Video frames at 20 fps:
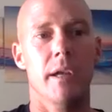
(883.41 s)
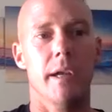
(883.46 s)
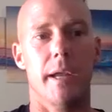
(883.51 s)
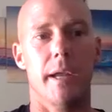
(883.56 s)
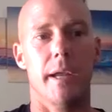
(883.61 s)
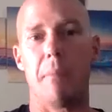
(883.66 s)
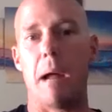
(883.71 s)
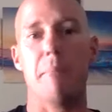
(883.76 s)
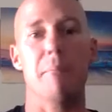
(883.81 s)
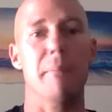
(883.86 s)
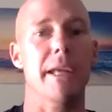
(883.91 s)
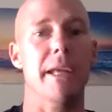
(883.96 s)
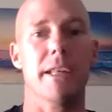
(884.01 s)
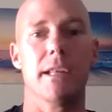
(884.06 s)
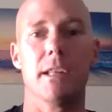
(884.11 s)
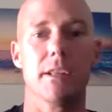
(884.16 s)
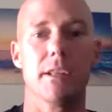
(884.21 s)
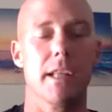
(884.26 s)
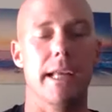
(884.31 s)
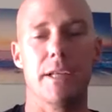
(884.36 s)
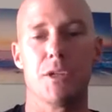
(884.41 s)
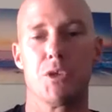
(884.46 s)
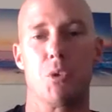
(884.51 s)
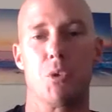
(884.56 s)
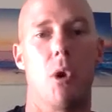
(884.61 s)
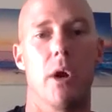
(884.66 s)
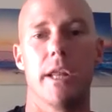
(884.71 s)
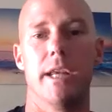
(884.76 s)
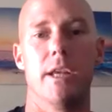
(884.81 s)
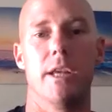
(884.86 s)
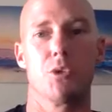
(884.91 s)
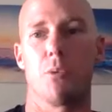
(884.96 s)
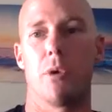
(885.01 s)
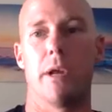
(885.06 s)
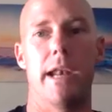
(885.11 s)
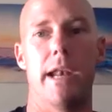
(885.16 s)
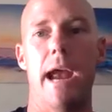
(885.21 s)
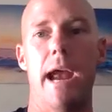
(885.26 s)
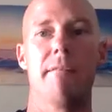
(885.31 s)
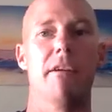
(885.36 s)
in my late 20s
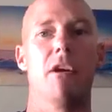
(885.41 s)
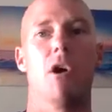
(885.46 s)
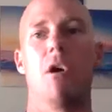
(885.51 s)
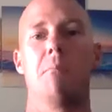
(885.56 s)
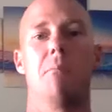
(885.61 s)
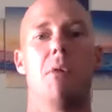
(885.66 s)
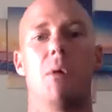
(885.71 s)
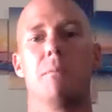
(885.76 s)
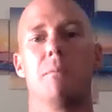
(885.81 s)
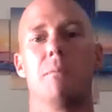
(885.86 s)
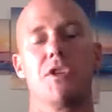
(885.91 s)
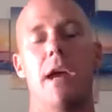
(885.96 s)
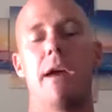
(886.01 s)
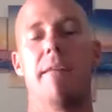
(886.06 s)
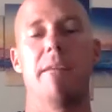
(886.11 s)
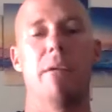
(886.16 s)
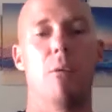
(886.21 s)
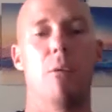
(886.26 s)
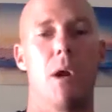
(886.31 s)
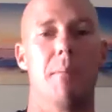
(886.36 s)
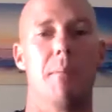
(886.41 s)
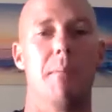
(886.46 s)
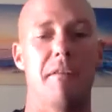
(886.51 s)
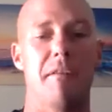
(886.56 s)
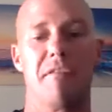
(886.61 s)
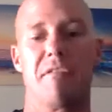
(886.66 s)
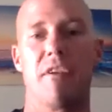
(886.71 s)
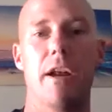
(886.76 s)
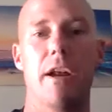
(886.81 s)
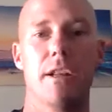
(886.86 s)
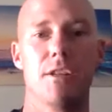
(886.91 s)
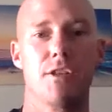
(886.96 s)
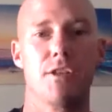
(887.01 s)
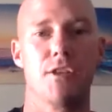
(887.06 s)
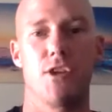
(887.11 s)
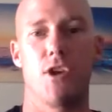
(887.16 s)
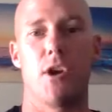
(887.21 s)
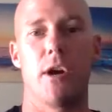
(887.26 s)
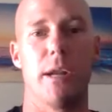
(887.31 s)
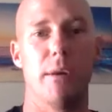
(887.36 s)
when almost every one of my friends
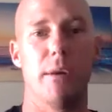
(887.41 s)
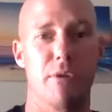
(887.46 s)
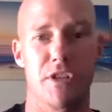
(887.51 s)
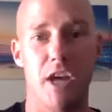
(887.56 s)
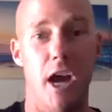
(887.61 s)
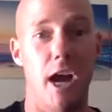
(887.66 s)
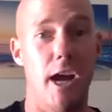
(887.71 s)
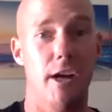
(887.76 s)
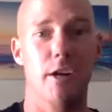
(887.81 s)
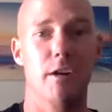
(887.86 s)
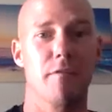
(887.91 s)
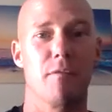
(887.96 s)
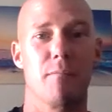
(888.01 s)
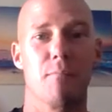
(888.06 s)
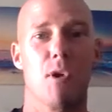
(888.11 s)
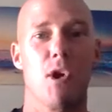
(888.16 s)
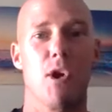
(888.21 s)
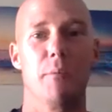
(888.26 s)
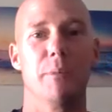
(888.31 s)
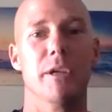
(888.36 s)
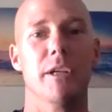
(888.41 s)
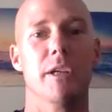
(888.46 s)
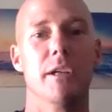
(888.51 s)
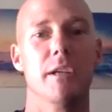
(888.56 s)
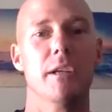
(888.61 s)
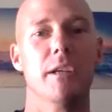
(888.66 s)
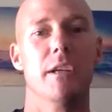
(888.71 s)
had already retired from rugby.